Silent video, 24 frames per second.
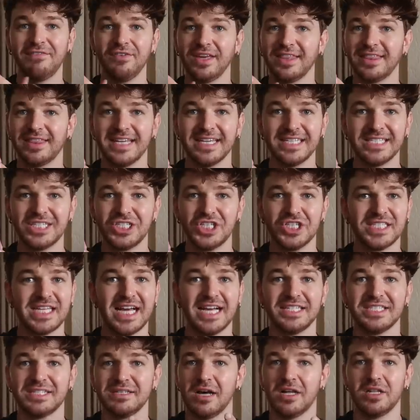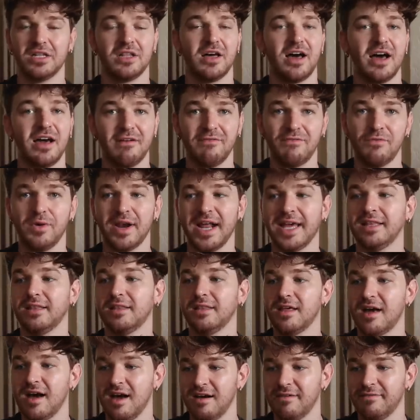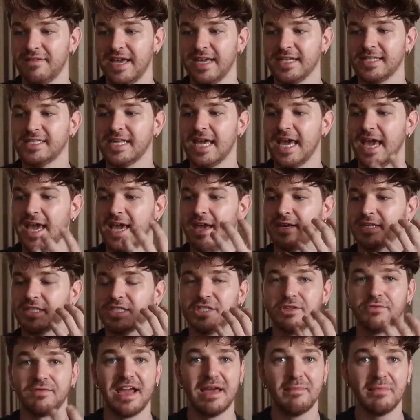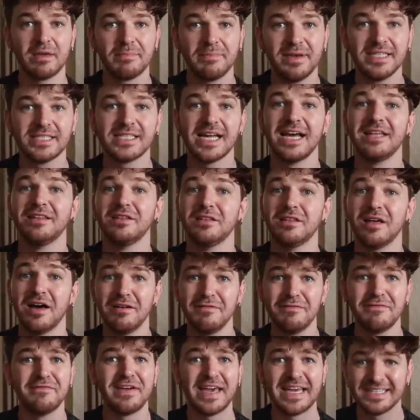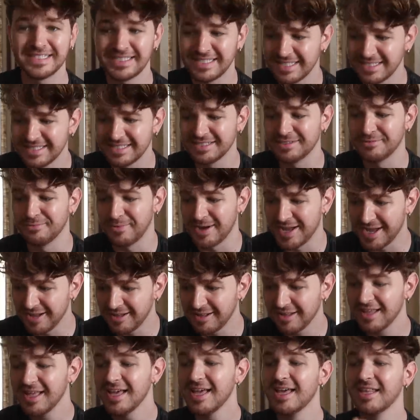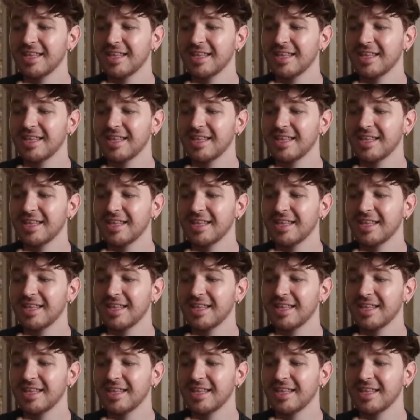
I feel like this just has a lot of what I love. It's a ceramic piece. I love vases as well.